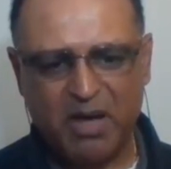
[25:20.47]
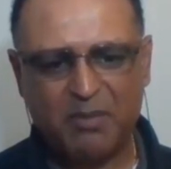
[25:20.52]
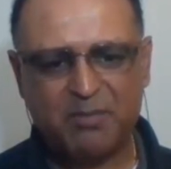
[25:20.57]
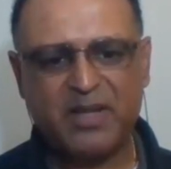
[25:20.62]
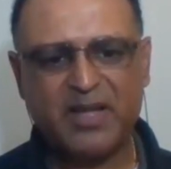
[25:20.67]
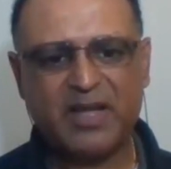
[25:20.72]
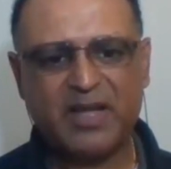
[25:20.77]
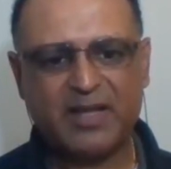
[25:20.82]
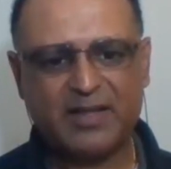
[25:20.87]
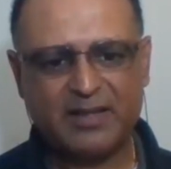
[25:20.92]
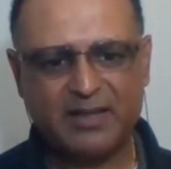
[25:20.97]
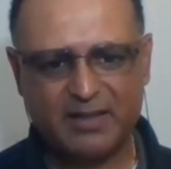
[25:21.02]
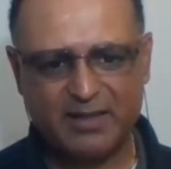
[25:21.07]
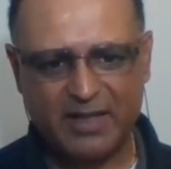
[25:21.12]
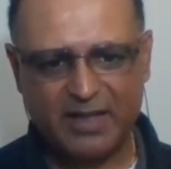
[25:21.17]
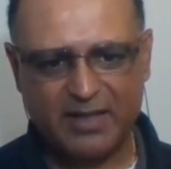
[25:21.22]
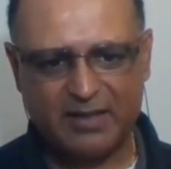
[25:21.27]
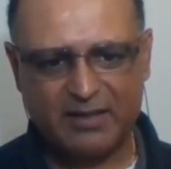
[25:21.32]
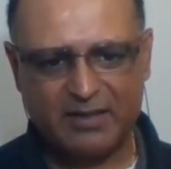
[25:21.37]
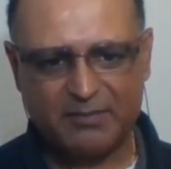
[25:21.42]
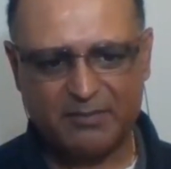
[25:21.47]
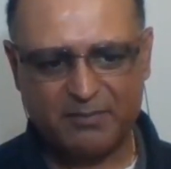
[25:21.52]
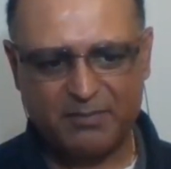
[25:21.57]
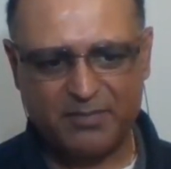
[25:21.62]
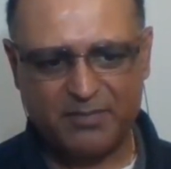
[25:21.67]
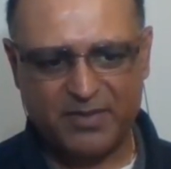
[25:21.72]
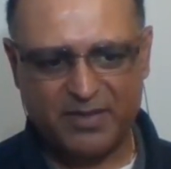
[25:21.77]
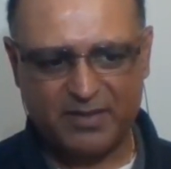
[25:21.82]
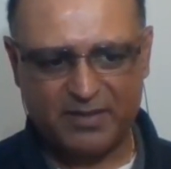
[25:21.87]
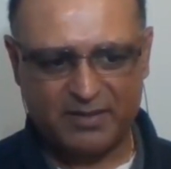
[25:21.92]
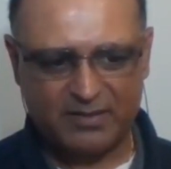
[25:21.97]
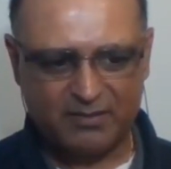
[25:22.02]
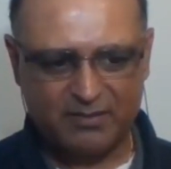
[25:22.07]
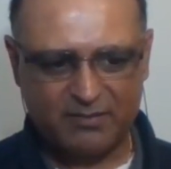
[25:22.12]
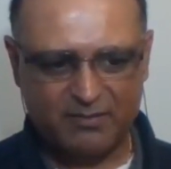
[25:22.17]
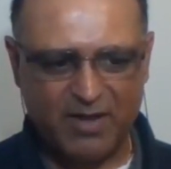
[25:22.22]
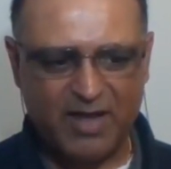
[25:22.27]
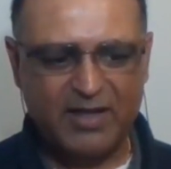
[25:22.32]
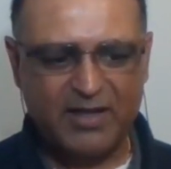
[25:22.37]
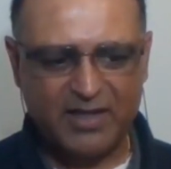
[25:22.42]
Popping and the
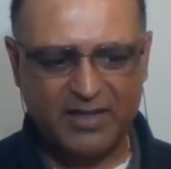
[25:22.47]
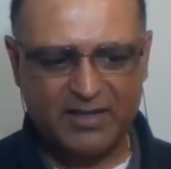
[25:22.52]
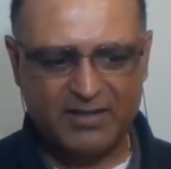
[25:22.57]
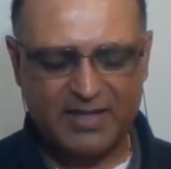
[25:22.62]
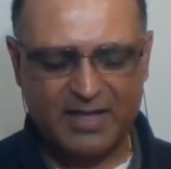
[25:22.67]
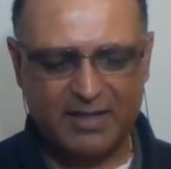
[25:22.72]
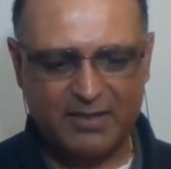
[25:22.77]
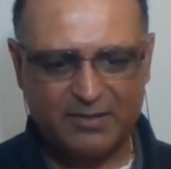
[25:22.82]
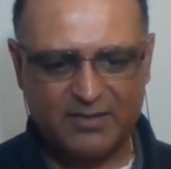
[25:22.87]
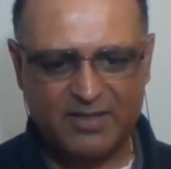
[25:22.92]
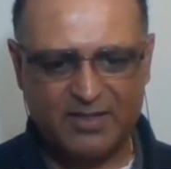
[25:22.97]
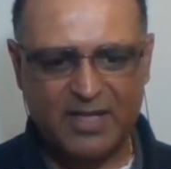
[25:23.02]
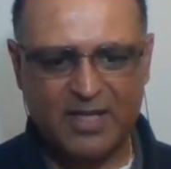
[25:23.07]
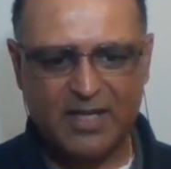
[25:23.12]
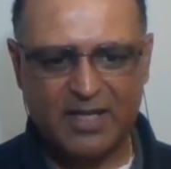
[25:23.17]
grinding sound